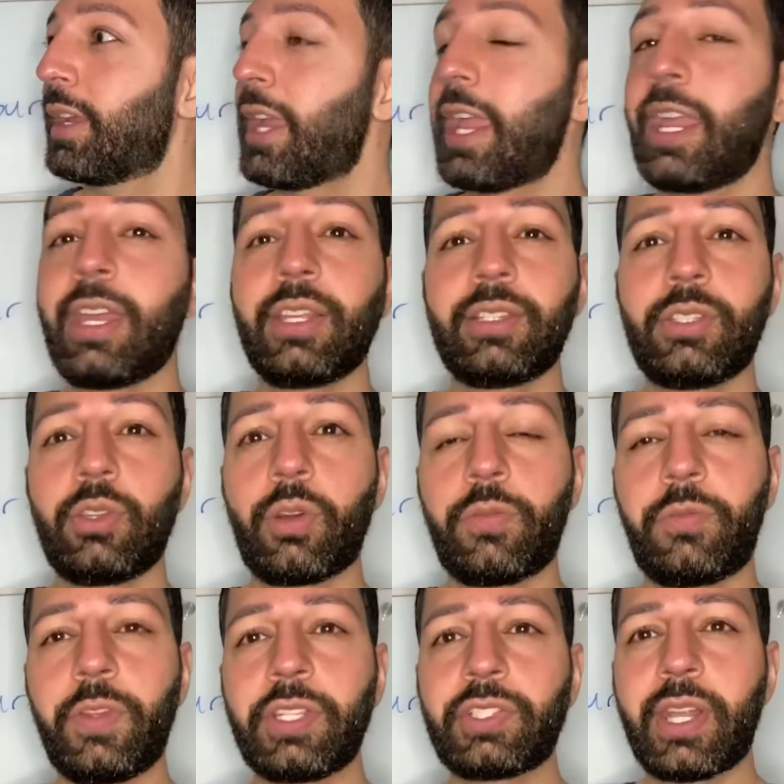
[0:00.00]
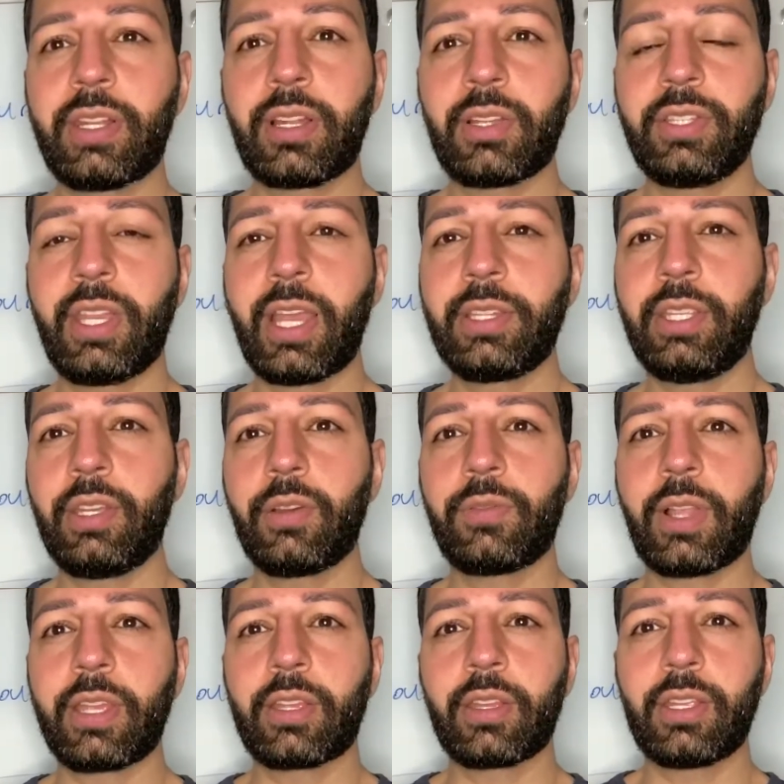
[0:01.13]
And you're fixated on the idea of
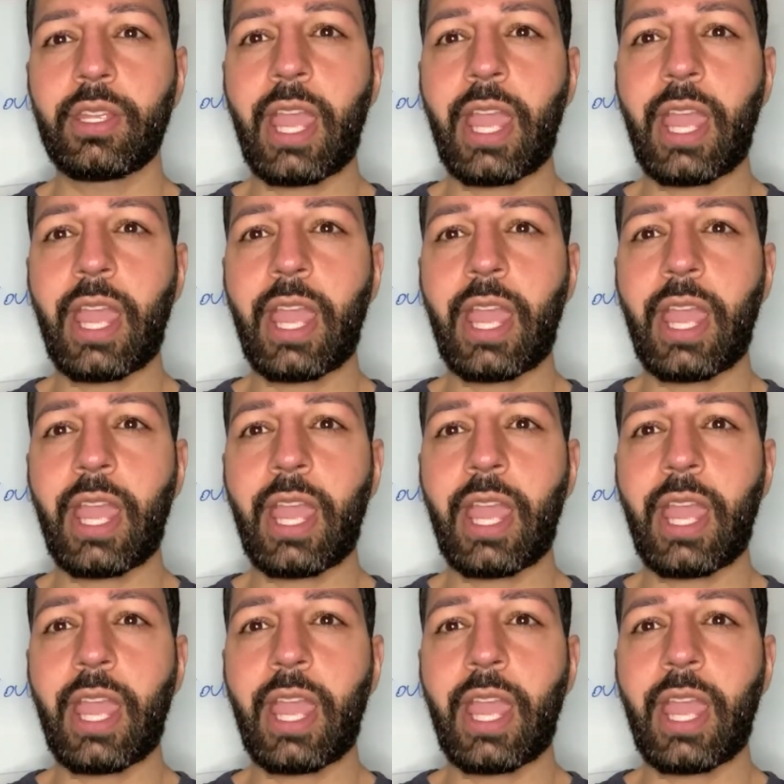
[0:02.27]
like